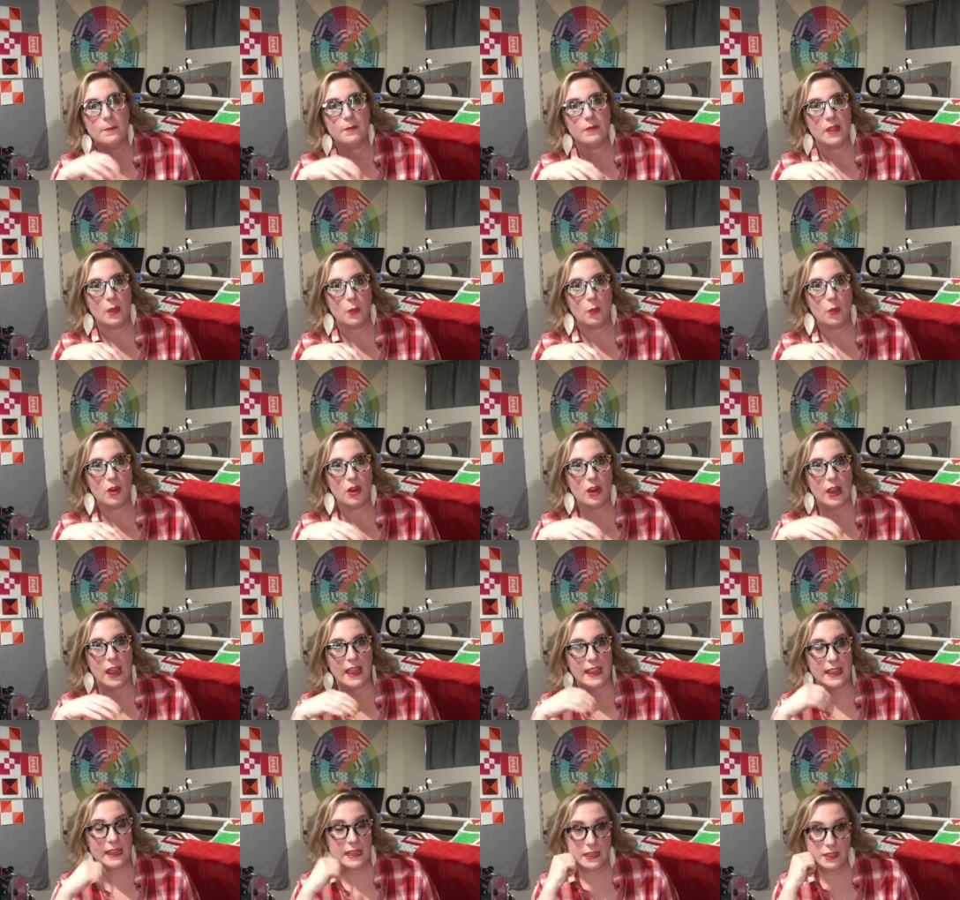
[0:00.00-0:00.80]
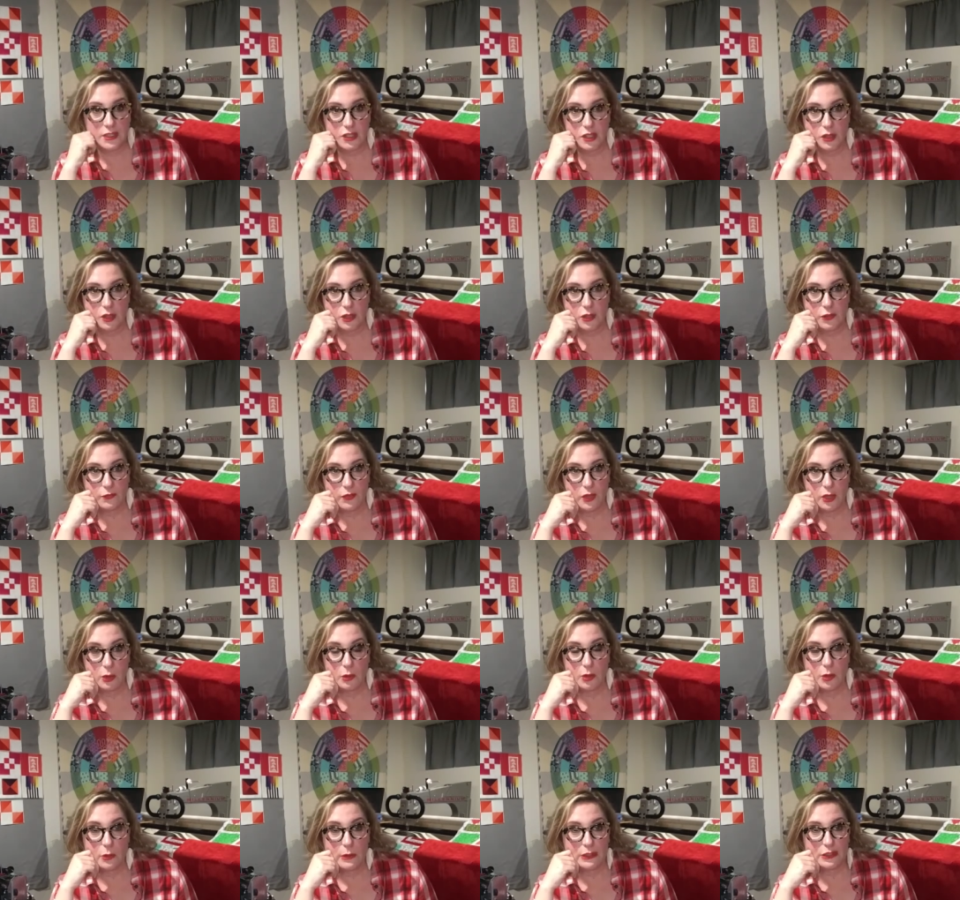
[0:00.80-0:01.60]
where I answer
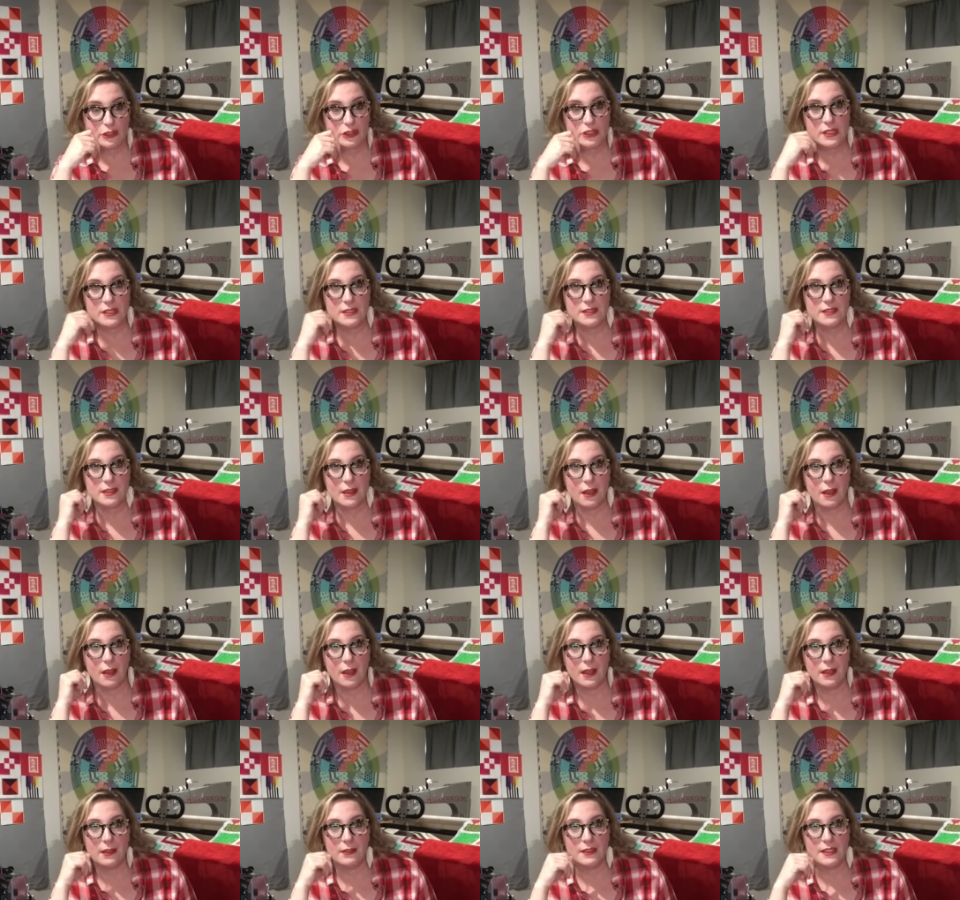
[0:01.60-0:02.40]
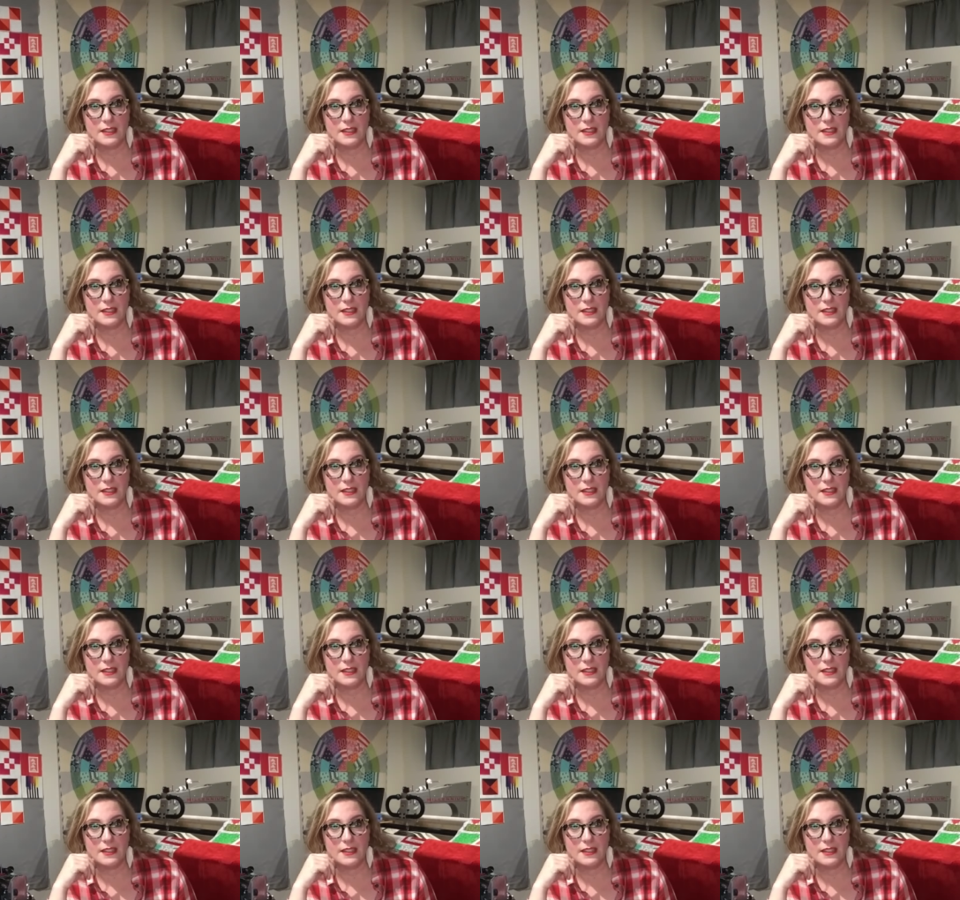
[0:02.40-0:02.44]
viewer questions on